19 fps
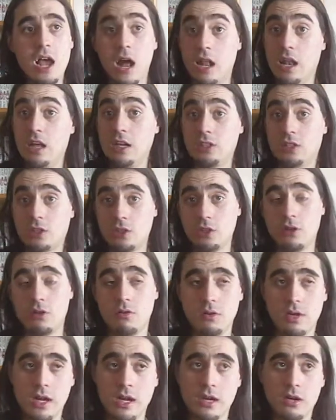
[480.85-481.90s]
unless, you
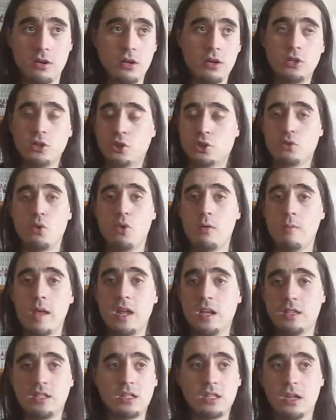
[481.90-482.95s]
know, like a storm
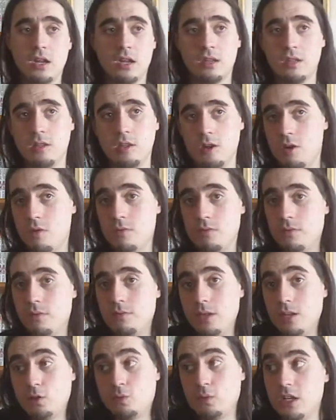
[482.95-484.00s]
hits and, you know,
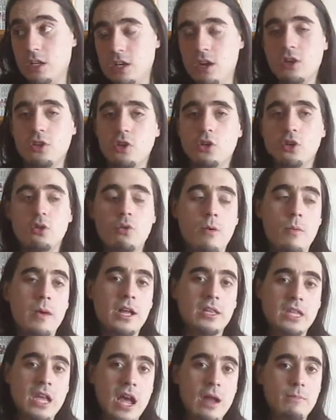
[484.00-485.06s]
there's really nothing you can do
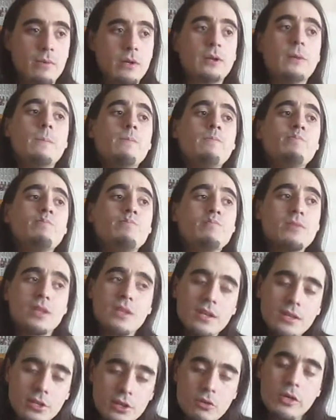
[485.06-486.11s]
about that. But
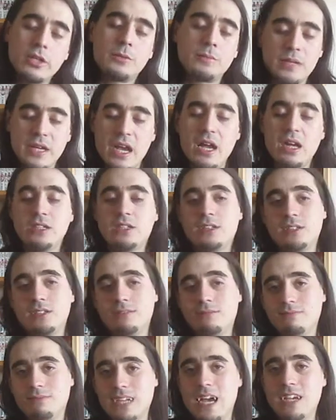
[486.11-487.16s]
USPS
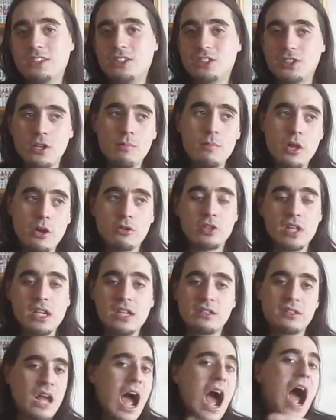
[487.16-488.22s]
has some little
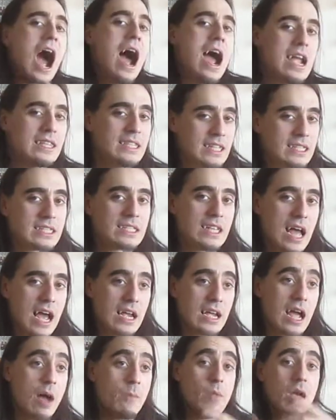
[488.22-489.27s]
things I
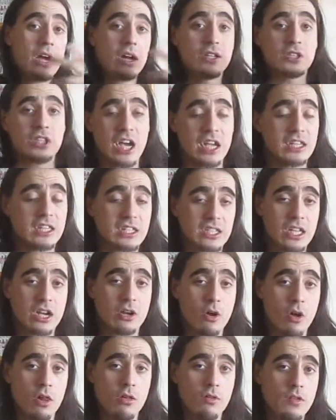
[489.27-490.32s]
dislike. I'm not going to say I dislike
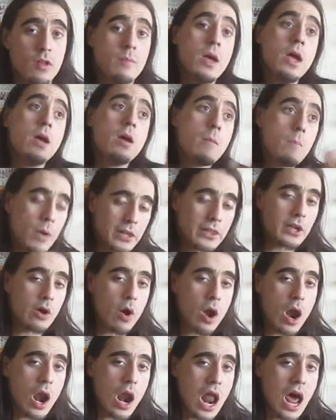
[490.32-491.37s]
all of them, but there
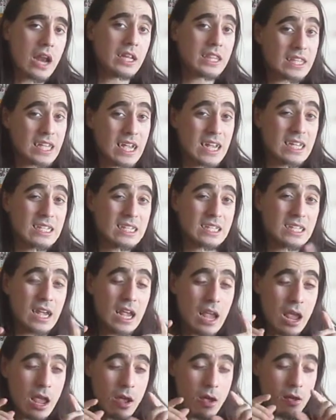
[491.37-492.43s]
are a lot of things,
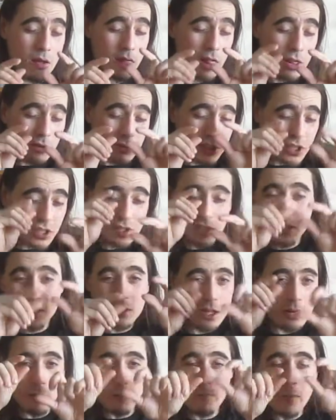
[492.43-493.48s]

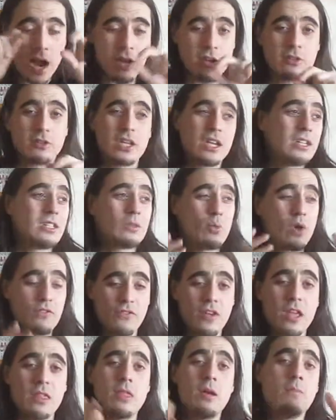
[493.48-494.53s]
little minor things
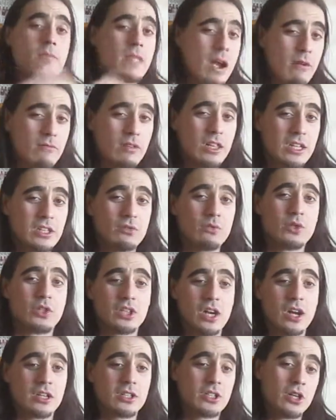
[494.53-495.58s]
within them that really do
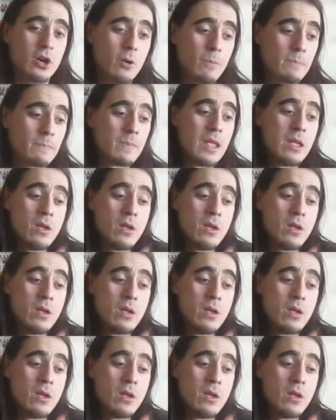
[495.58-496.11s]
suck. So